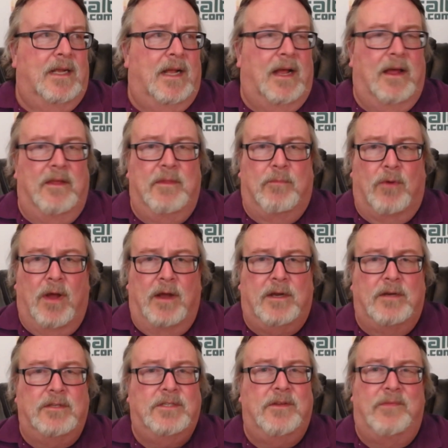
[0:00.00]
The
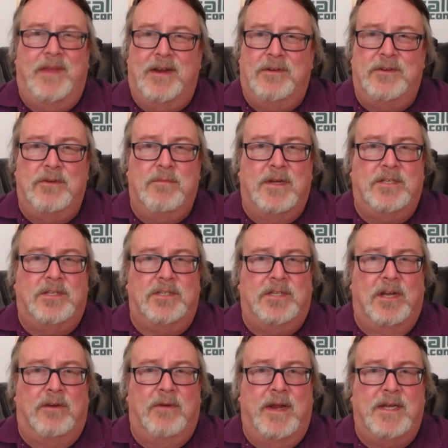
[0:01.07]
Broncos, they don't do much to
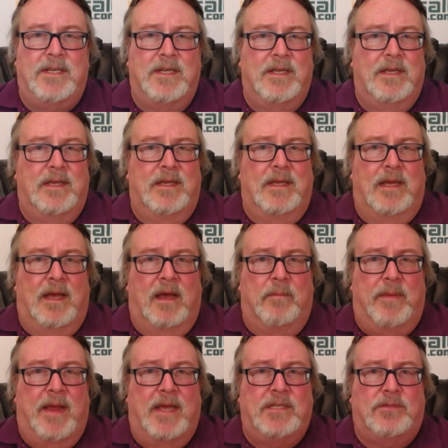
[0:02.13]
generate
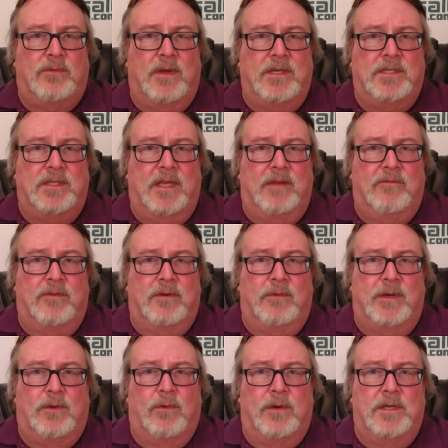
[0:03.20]
pass rush. They've
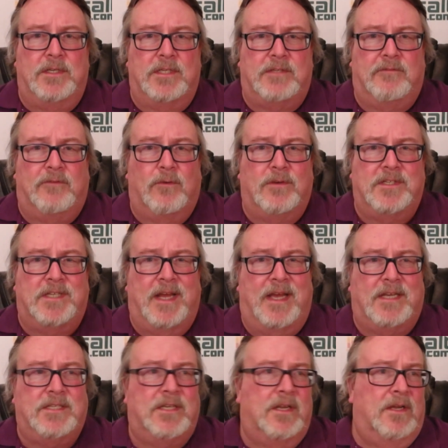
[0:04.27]
recorded just four
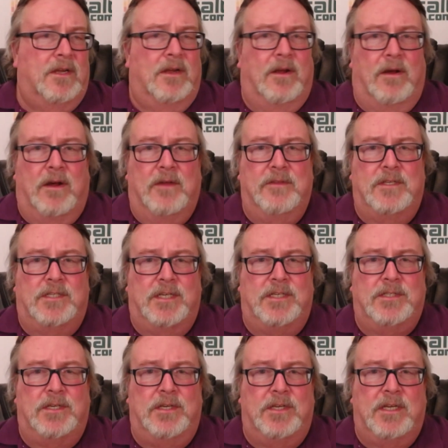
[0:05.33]
sacks on the
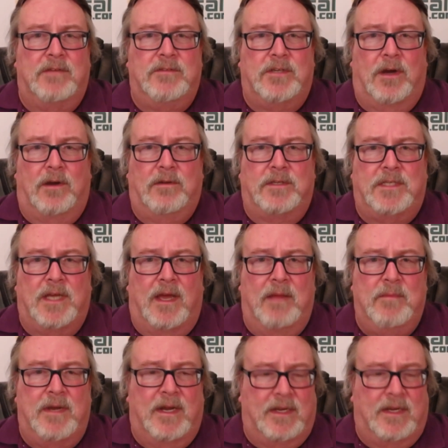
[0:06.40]
season. You give Darnold
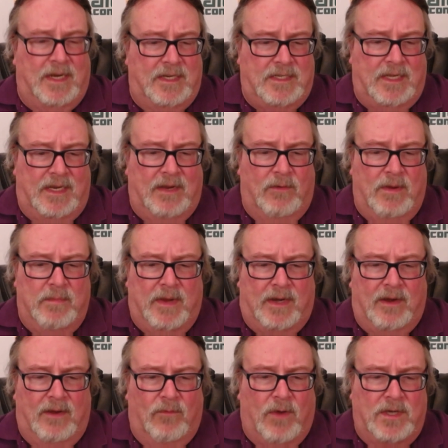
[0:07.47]
time. You know, to tell you, I went back
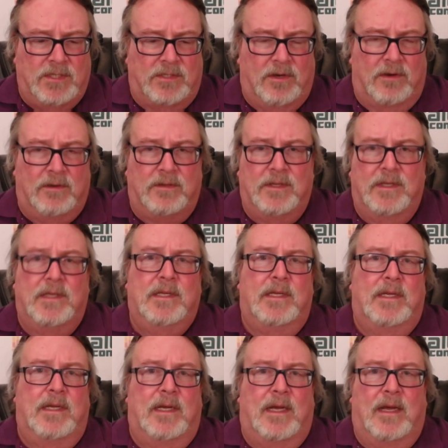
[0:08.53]
and I watched Darnold
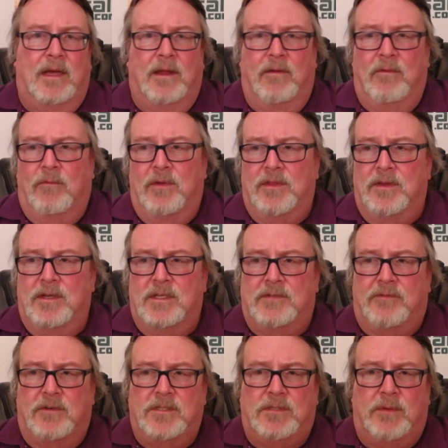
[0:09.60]
with his
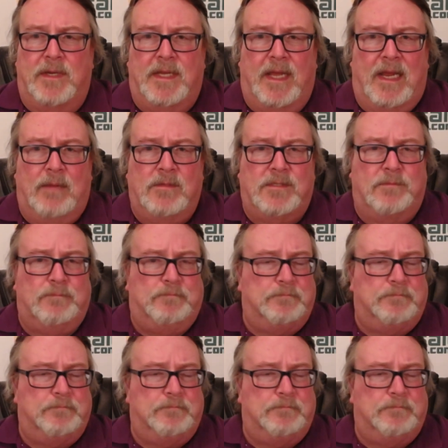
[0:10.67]
first three games.